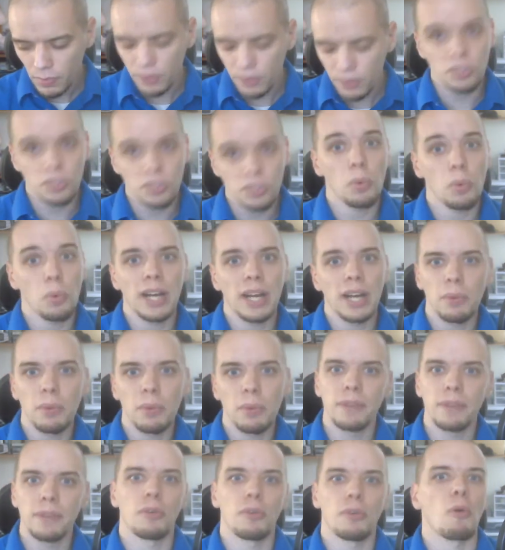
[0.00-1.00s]
So when I
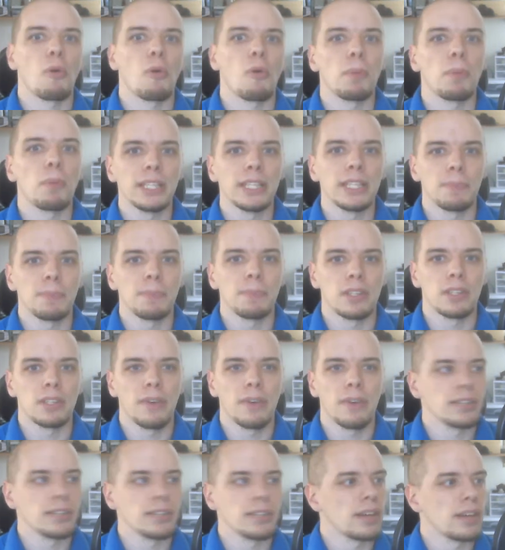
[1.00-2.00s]
went for a replacement
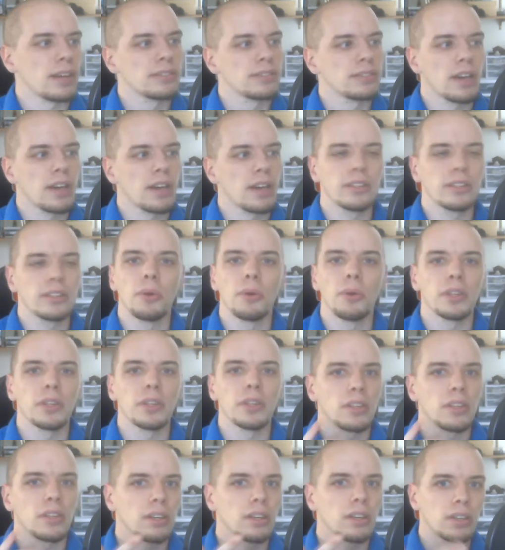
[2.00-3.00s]
device, I decided to go
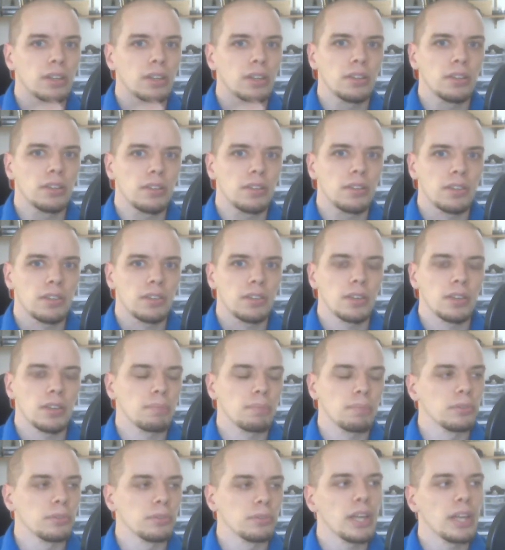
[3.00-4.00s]
with the
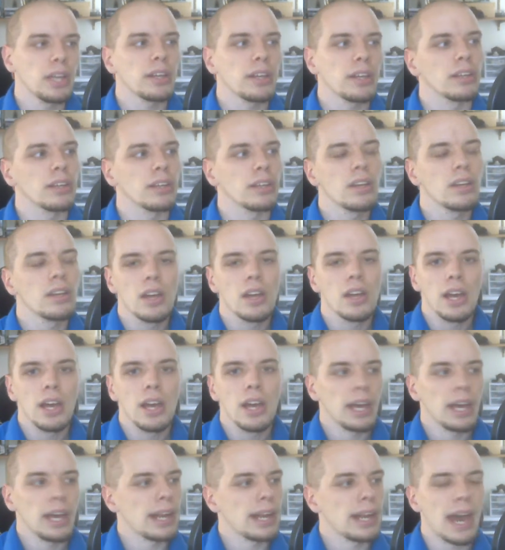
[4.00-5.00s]
Blue Yeti.
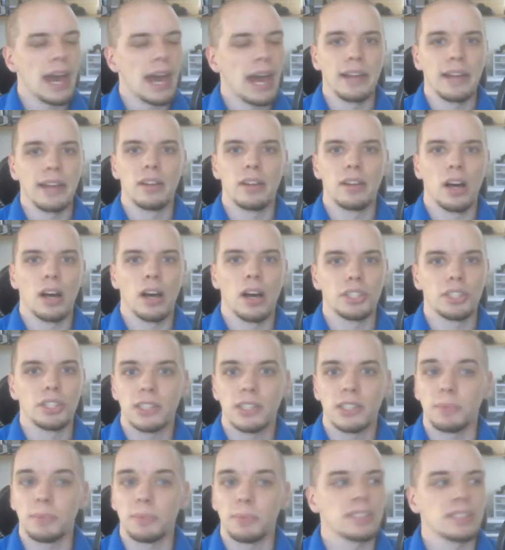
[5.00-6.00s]
It had
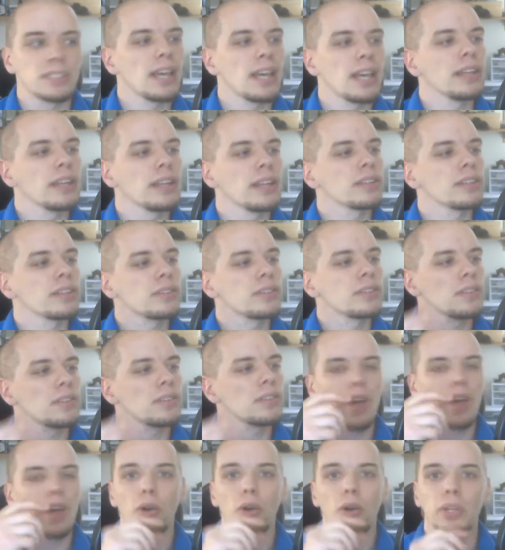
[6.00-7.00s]
adjustable settings.
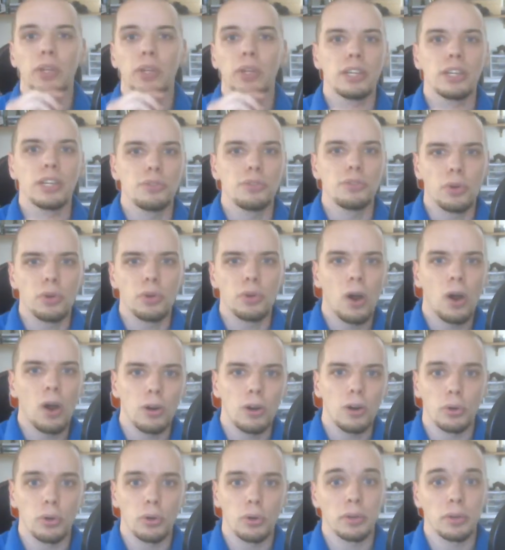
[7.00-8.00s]
Not only can you do
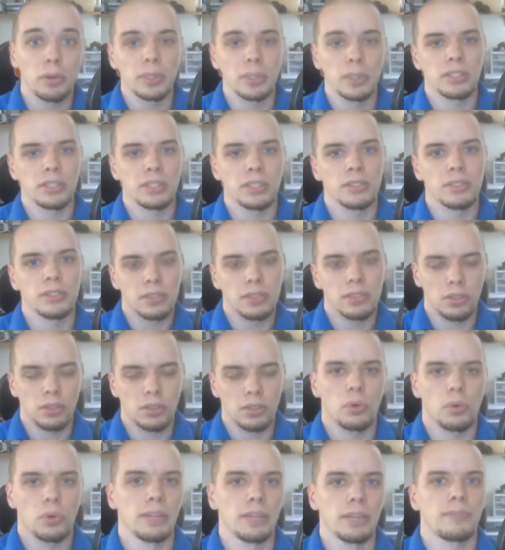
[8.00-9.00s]
cardioid, which is
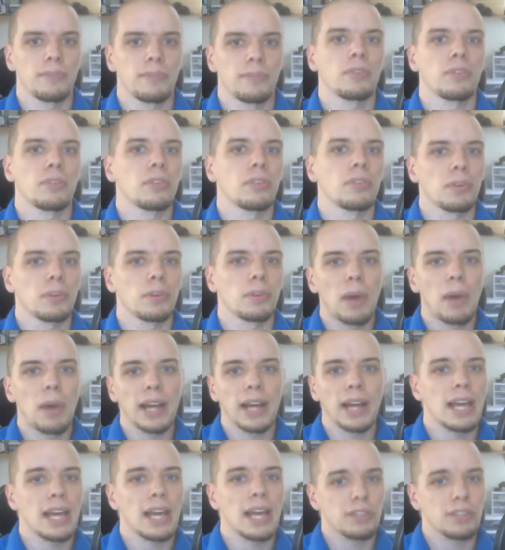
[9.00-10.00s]
great for
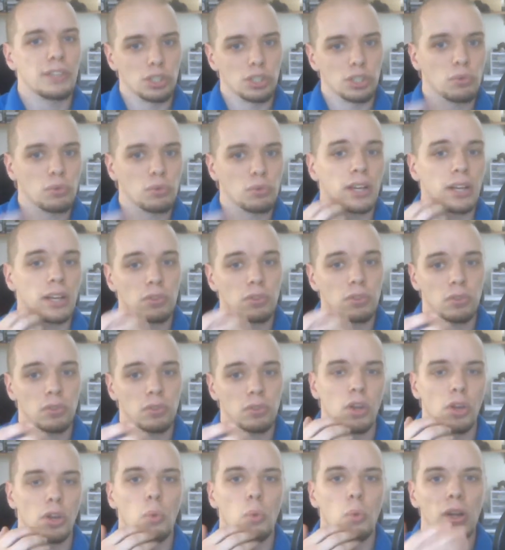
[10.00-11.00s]
podcasting direct,
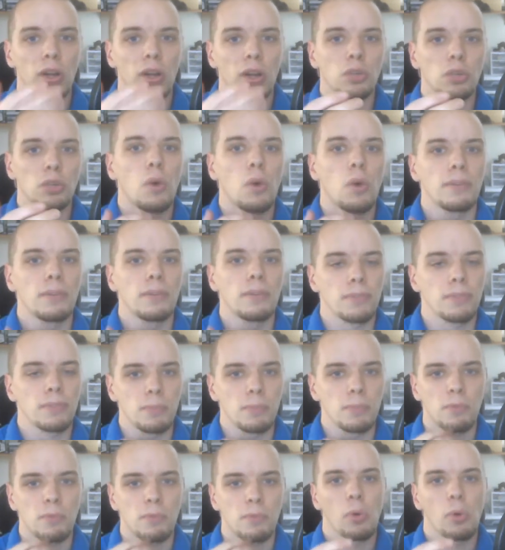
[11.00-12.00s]
one-to-one
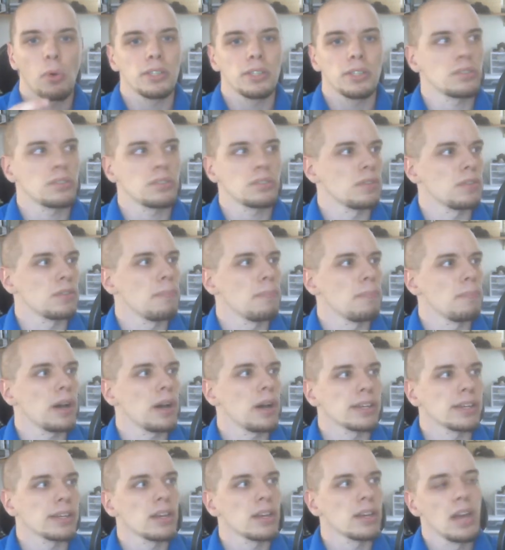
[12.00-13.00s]
from your voice to the
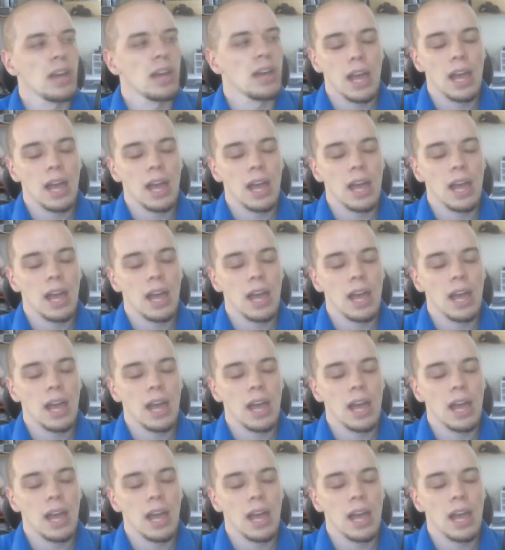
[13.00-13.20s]
mic.